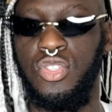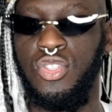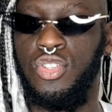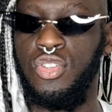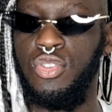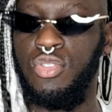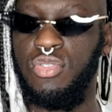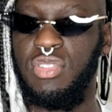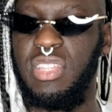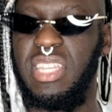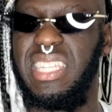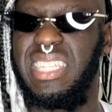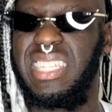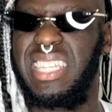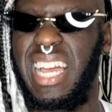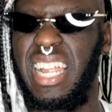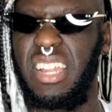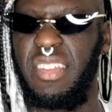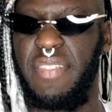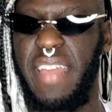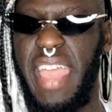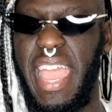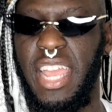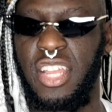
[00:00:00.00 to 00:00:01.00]
do these
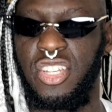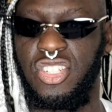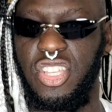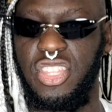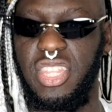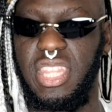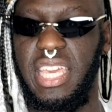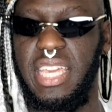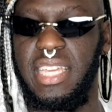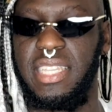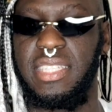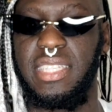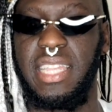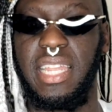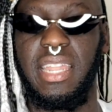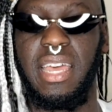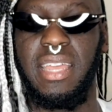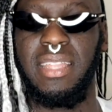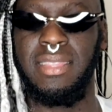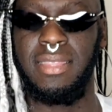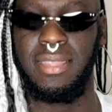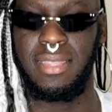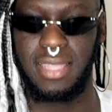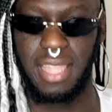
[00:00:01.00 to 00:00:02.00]
kind of extra things that
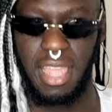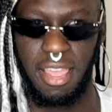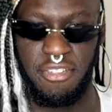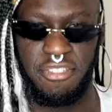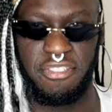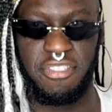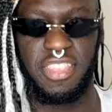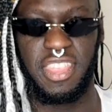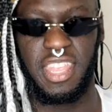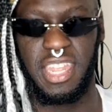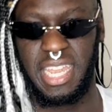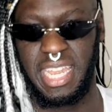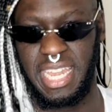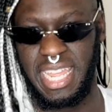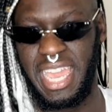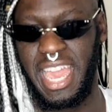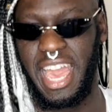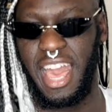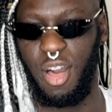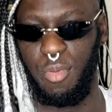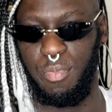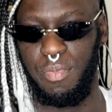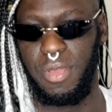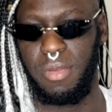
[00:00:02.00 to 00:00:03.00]
are definitely
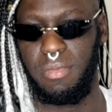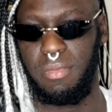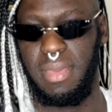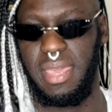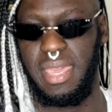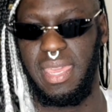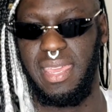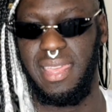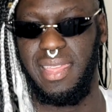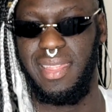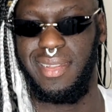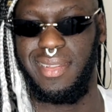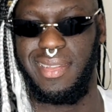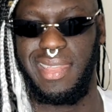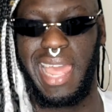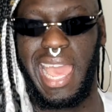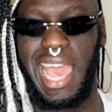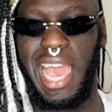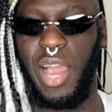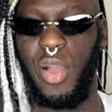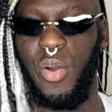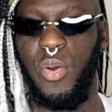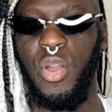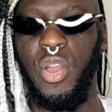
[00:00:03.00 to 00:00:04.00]
helping me
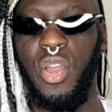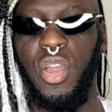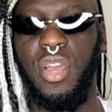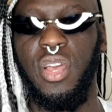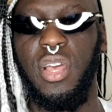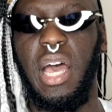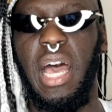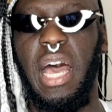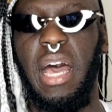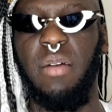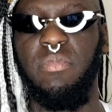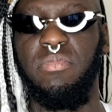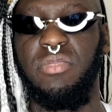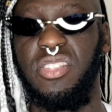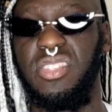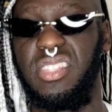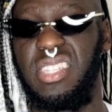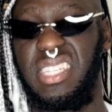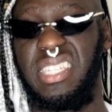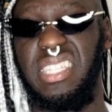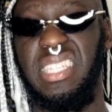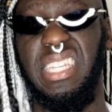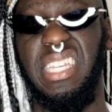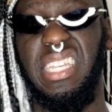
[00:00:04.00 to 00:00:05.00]
now to
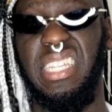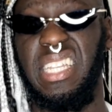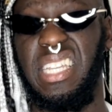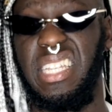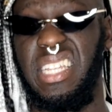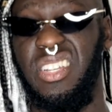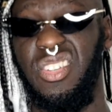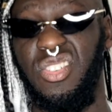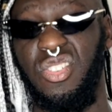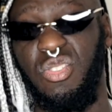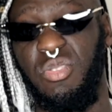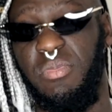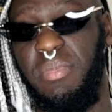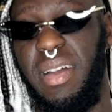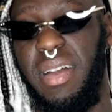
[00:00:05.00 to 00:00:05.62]
succeed and ensure